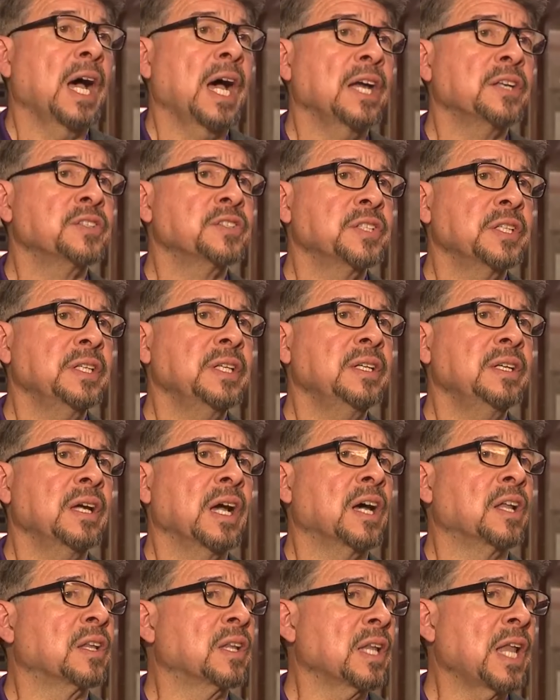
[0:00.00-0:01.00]
I
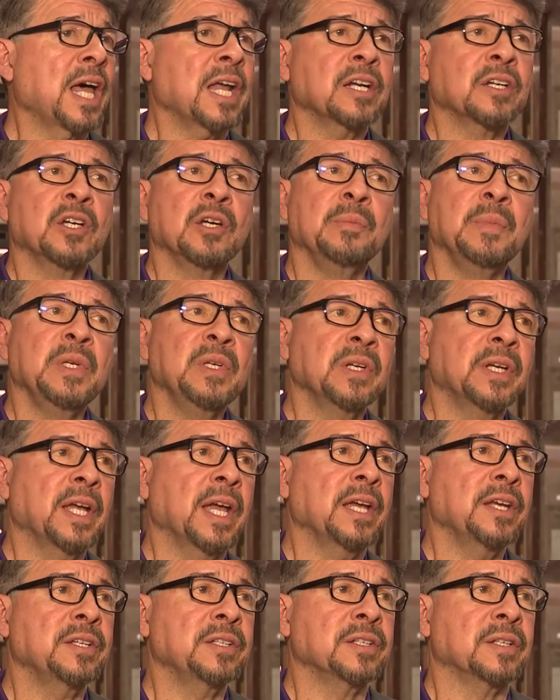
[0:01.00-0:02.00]
see a lot of
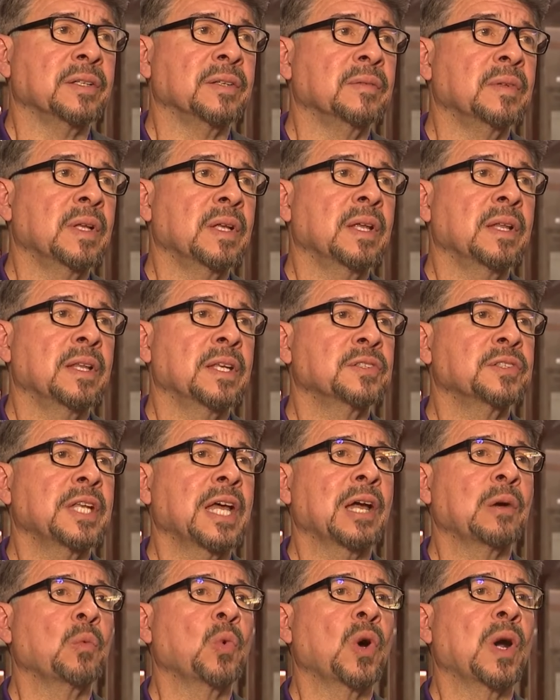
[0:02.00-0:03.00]
communication this
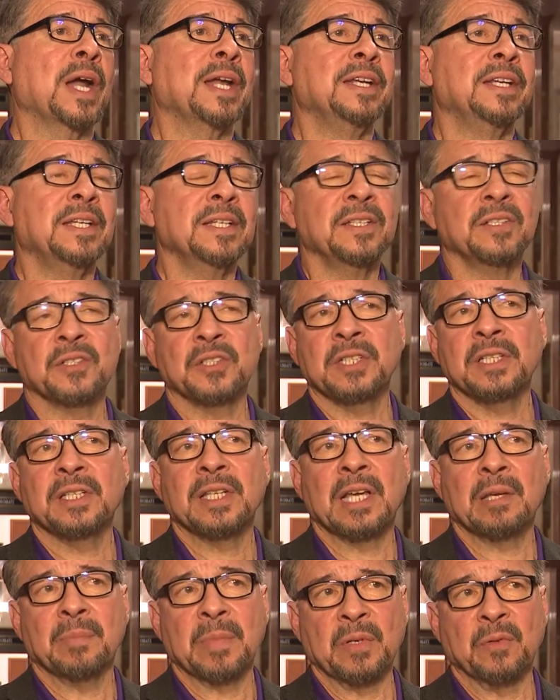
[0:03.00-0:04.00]
time where I didn't see
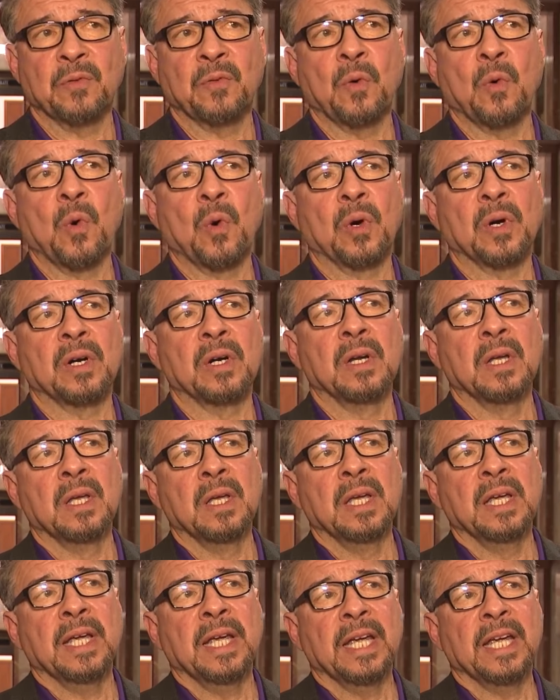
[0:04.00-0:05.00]
that before
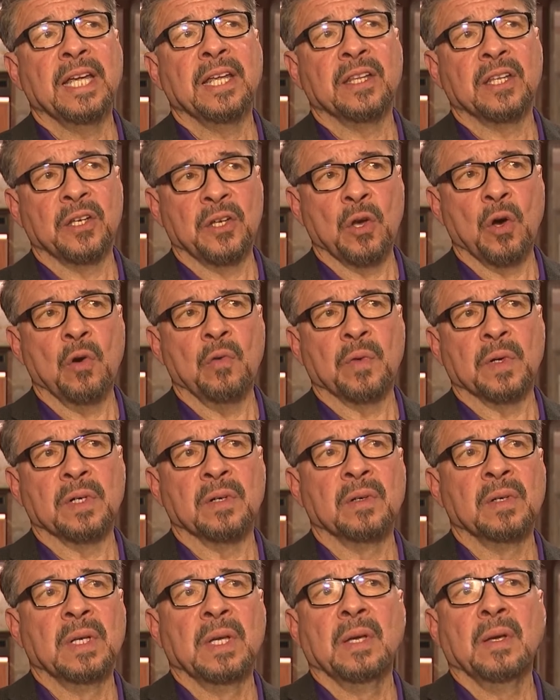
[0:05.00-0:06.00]
in the Nova.
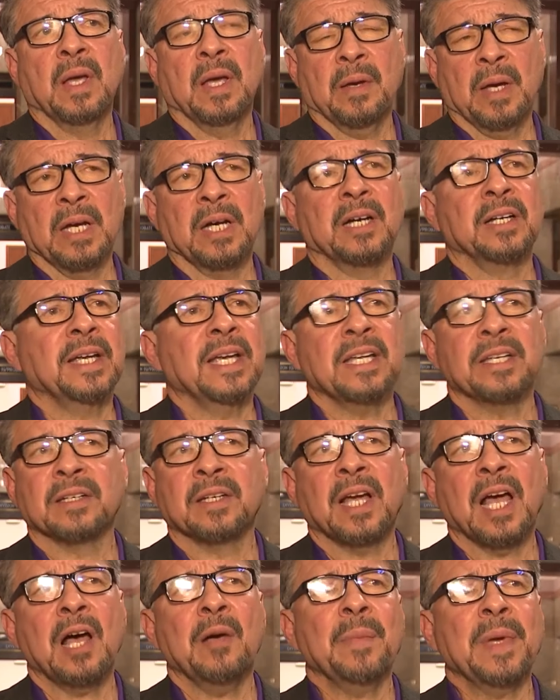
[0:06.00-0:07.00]
Uh,
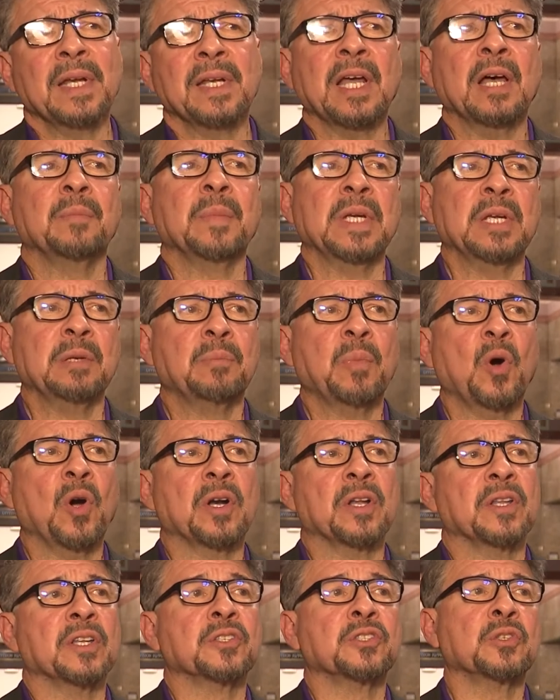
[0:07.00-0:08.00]
again, combat not being
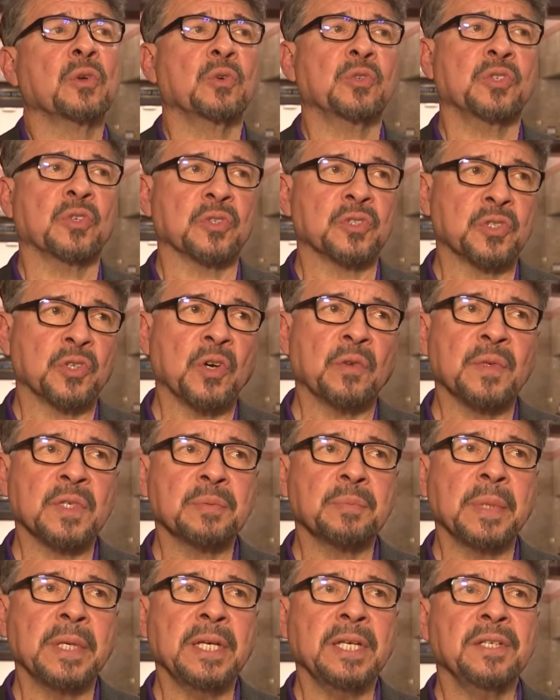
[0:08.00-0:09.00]
part of the social
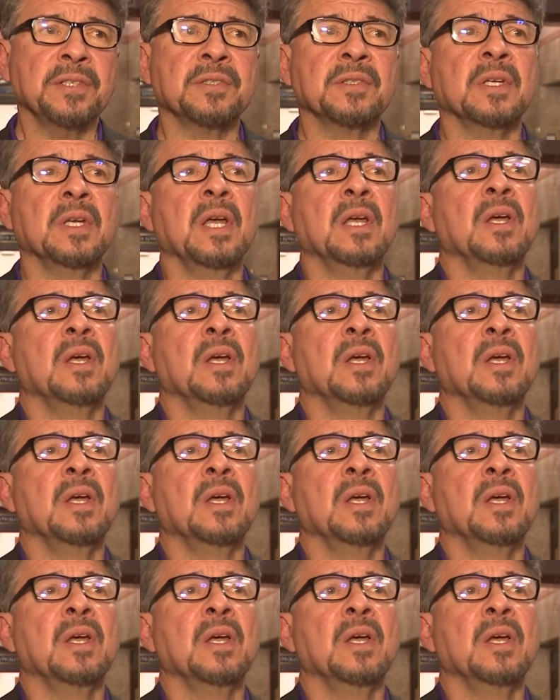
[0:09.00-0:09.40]
service piece,